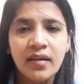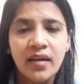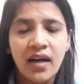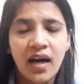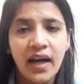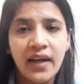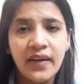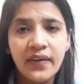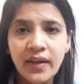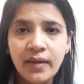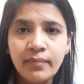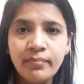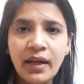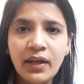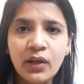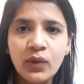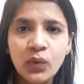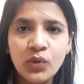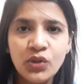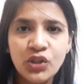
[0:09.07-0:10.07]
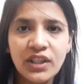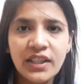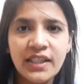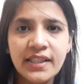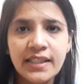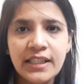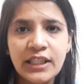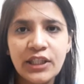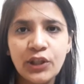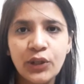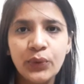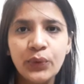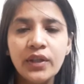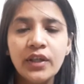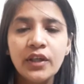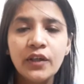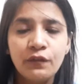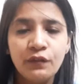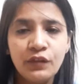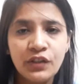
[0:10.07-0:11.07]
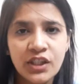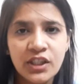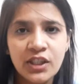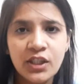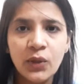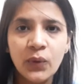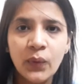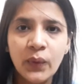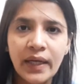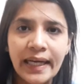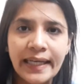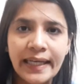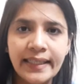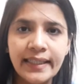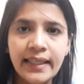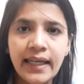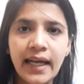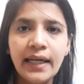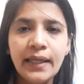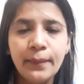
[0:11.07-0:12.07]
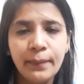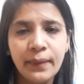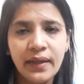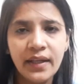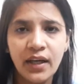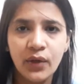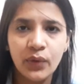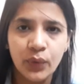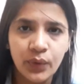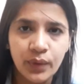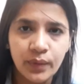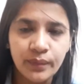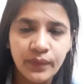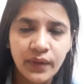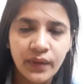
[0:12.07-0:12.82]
I run my coaching institute which is located at Mira Road.